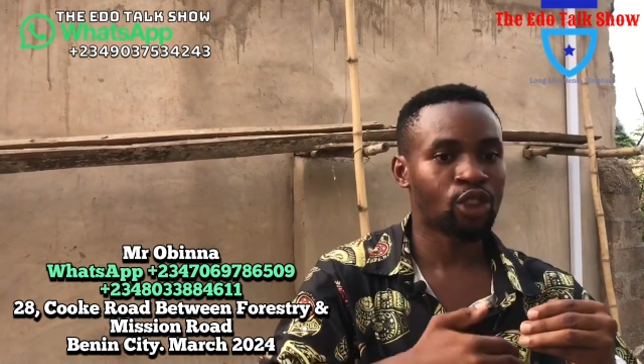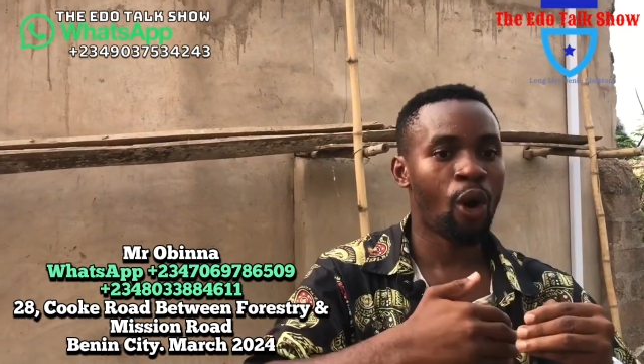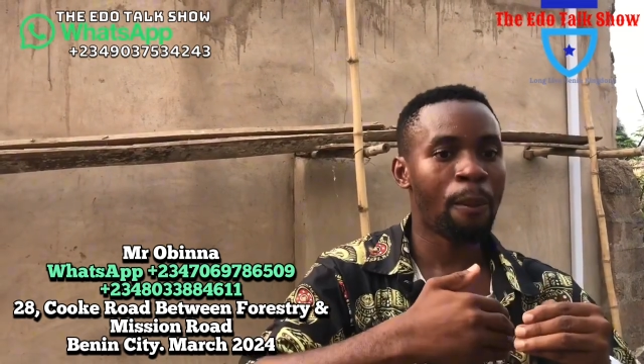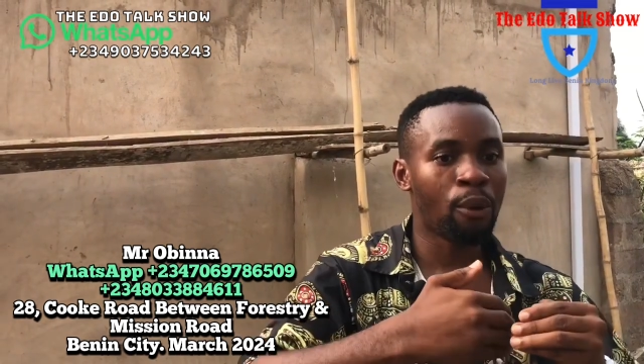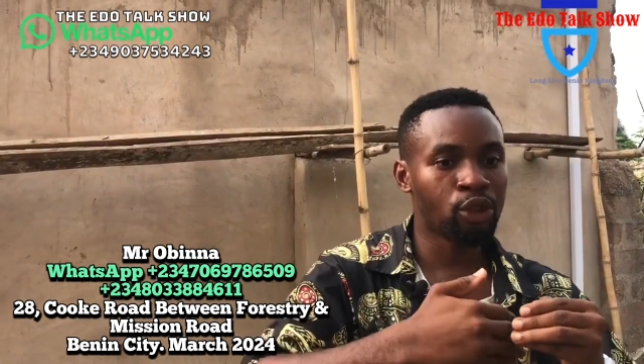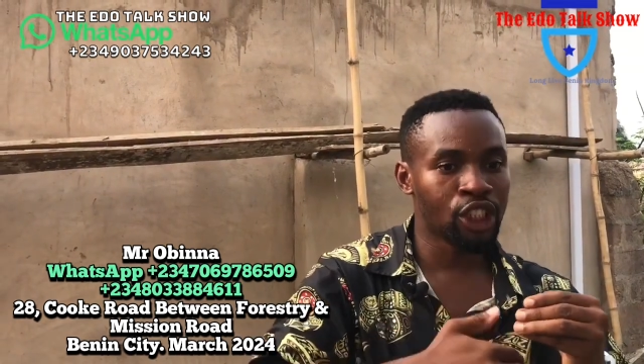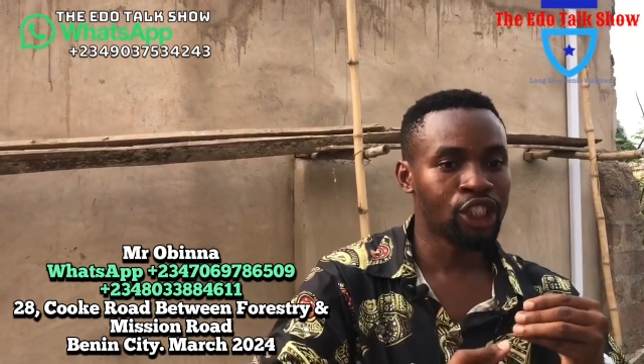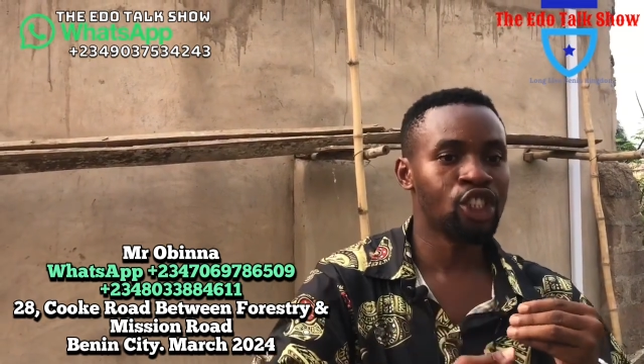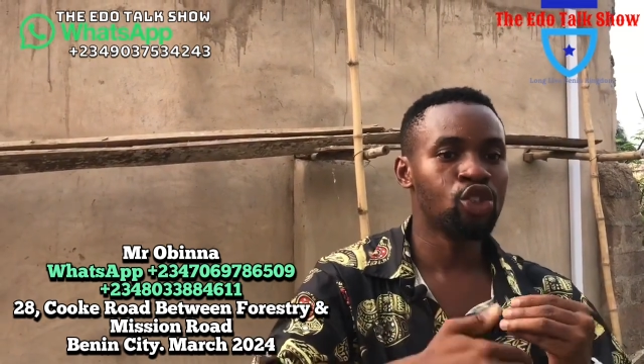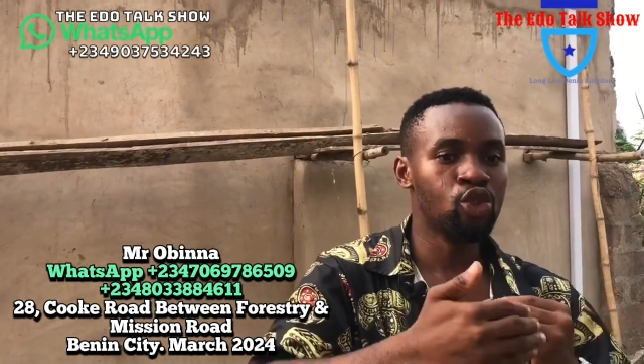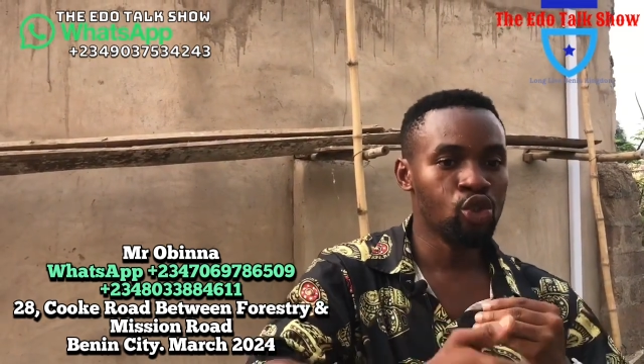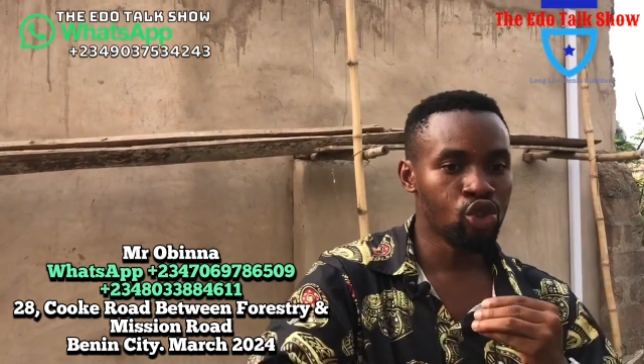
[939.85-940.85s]
opposite the
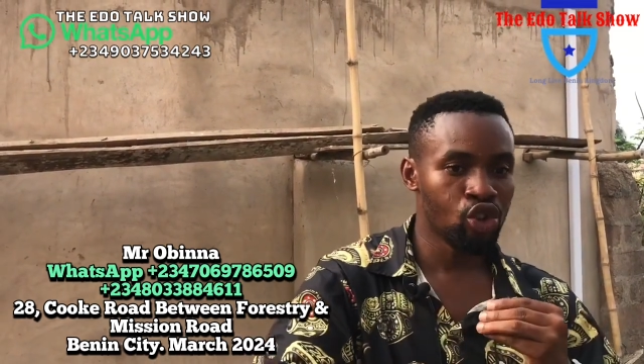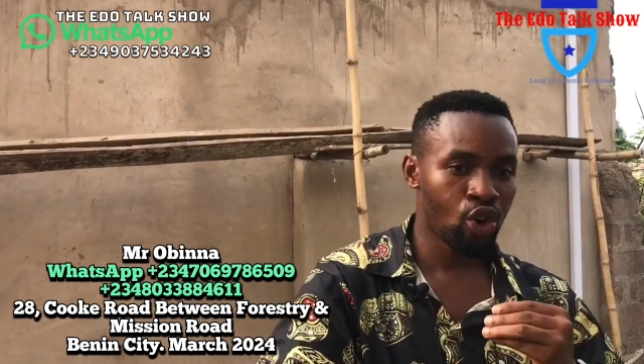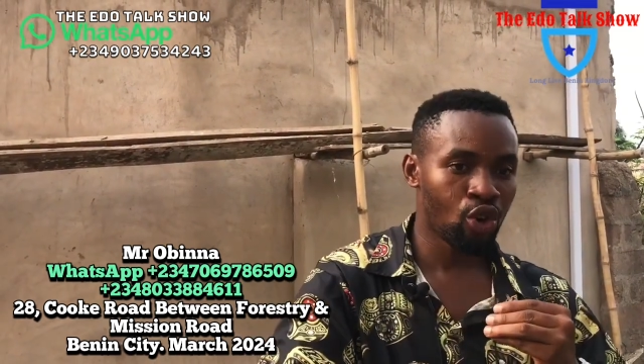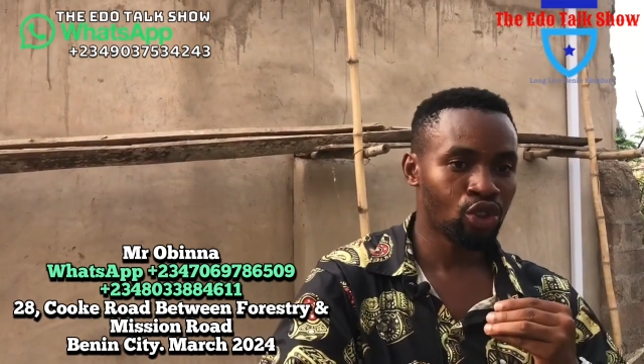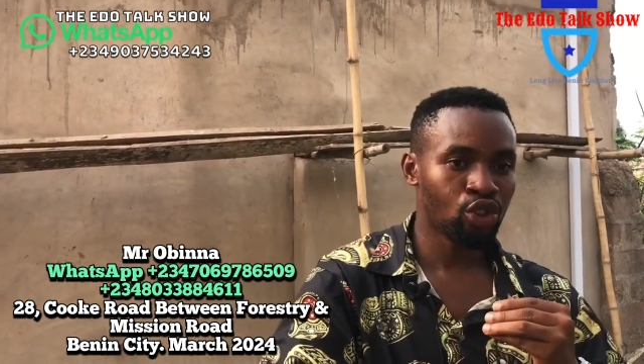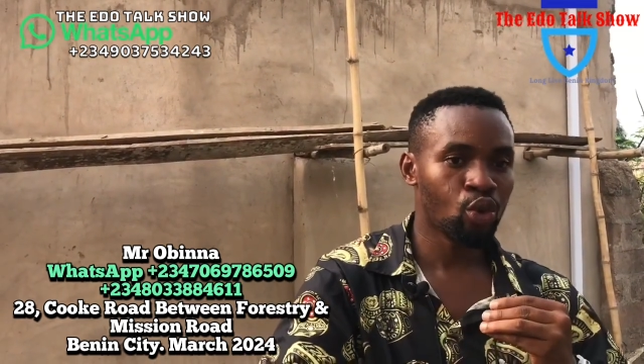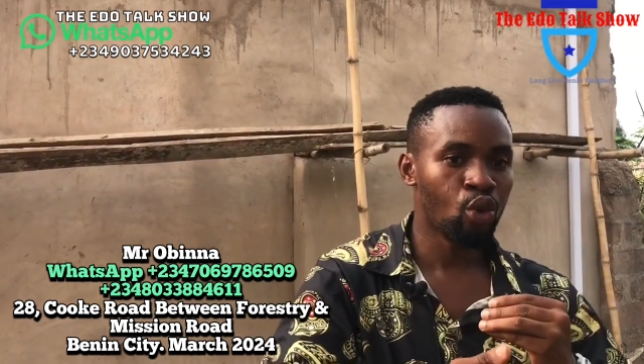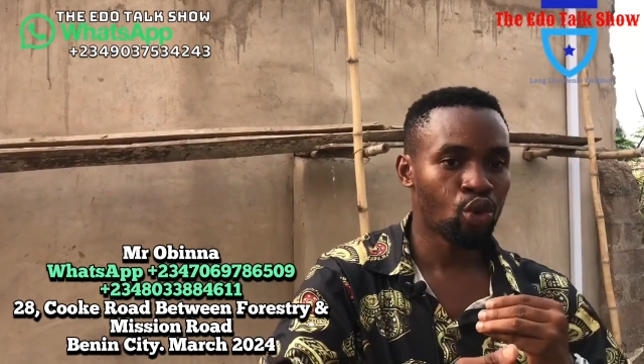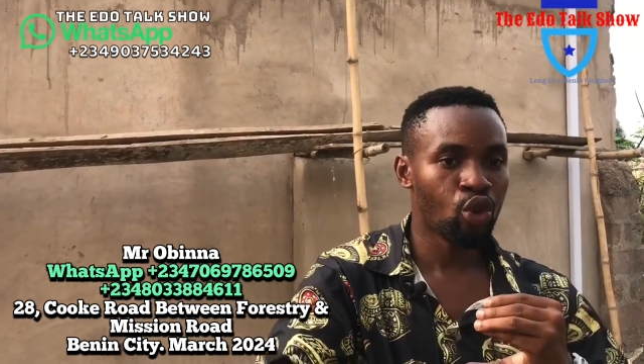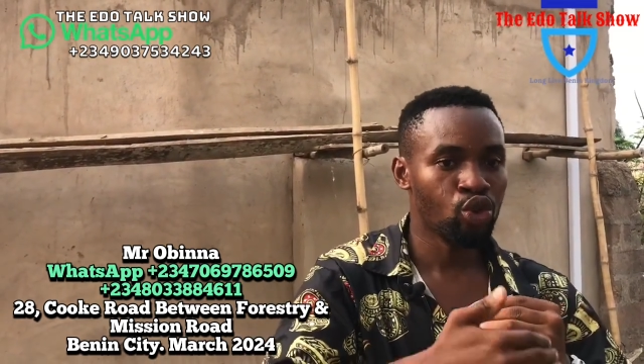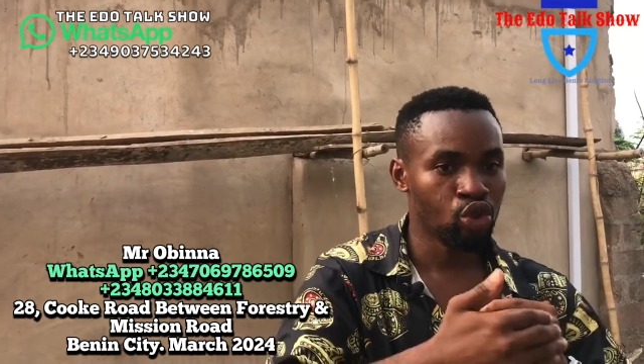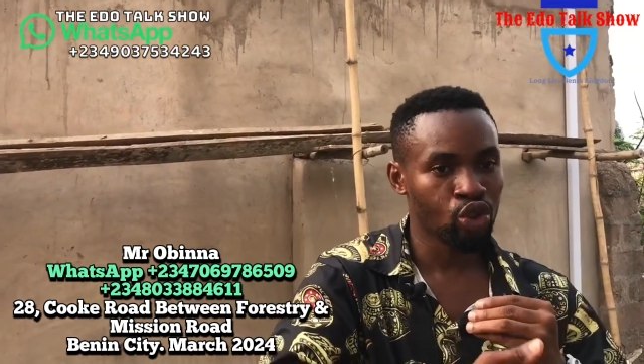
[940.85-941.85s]
Union,
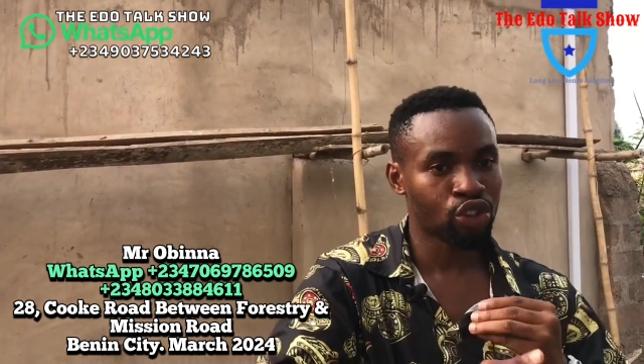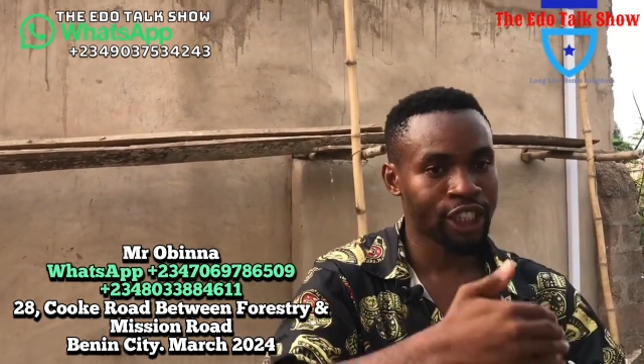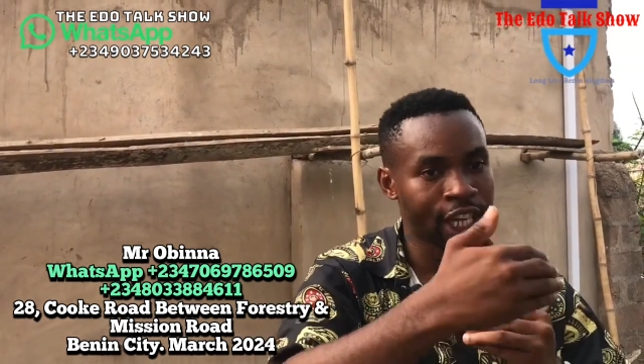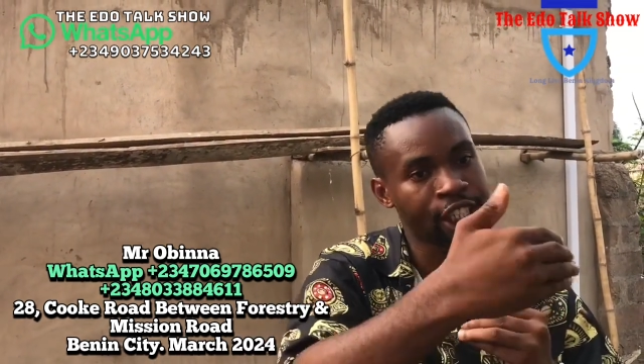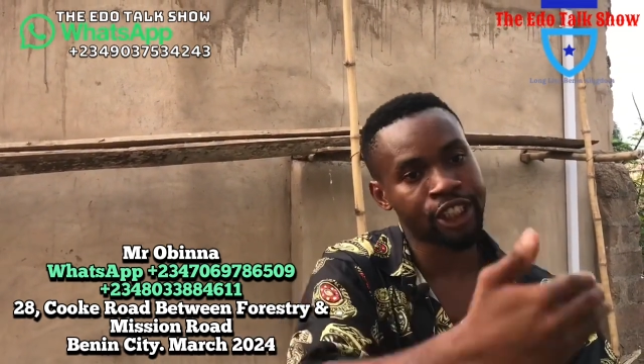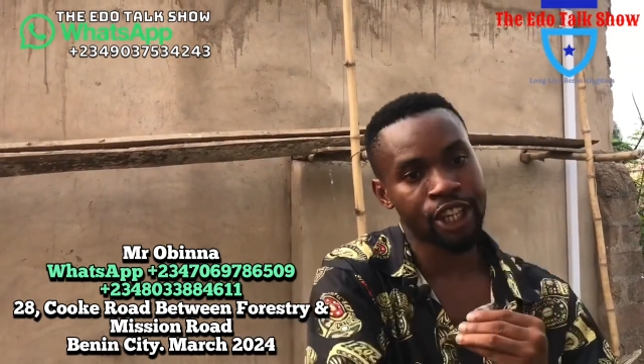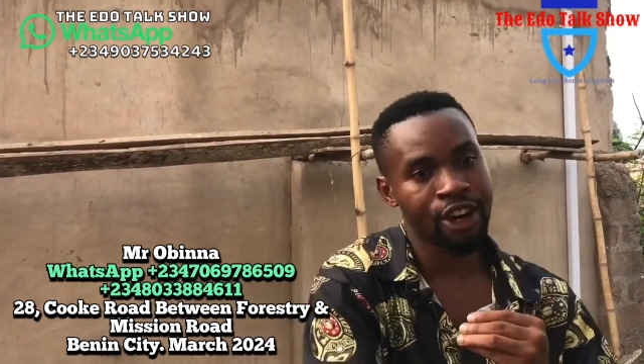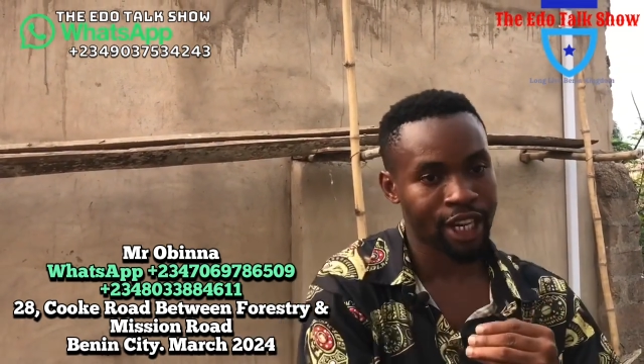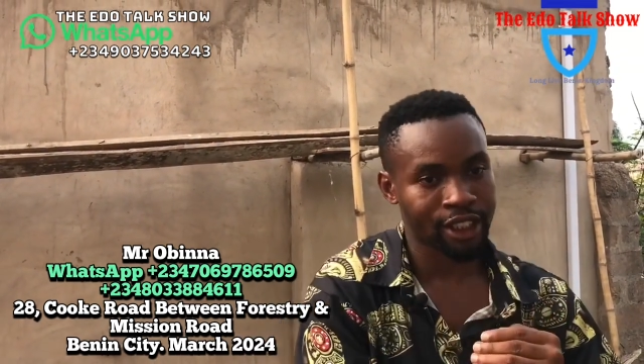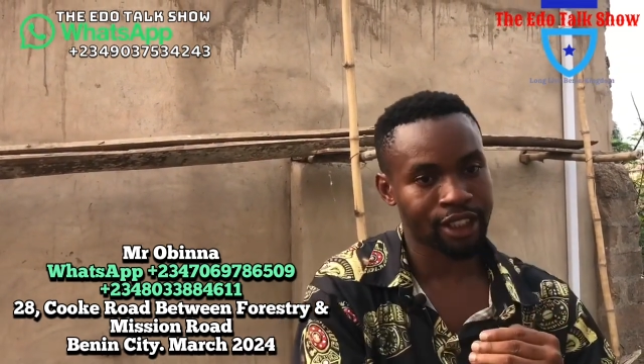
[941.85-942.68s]
Cocoa Union Secretariat.